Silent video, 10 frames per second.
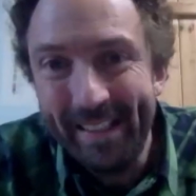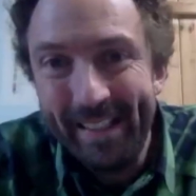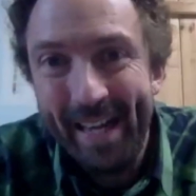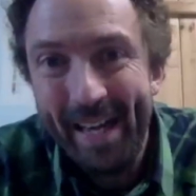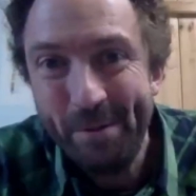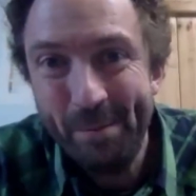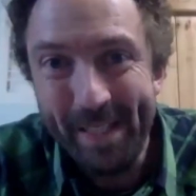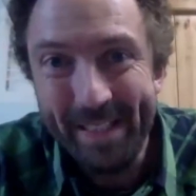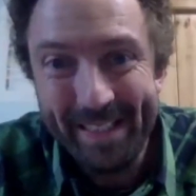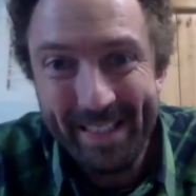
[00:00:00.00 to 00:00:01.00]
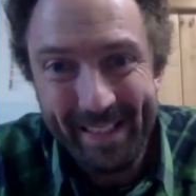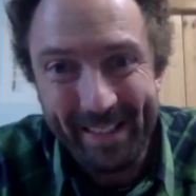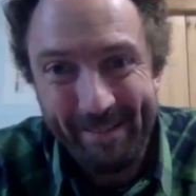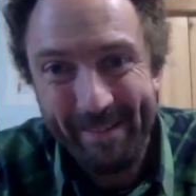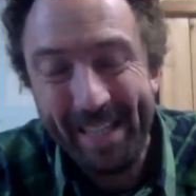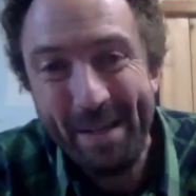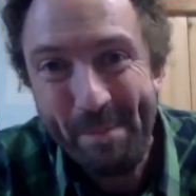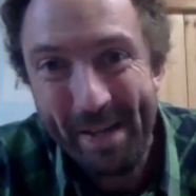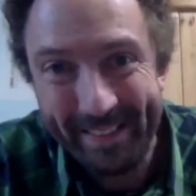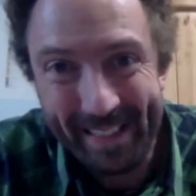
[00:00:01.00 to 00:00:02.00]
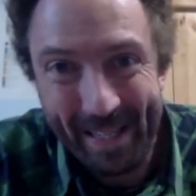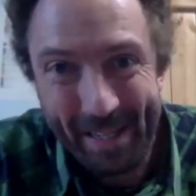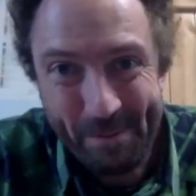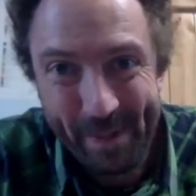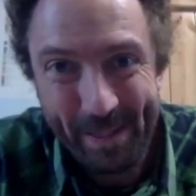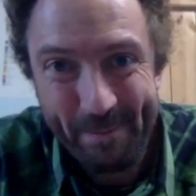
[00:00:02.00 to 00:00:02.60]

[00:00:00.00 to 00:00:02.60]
helmet, the cricket batting helmet,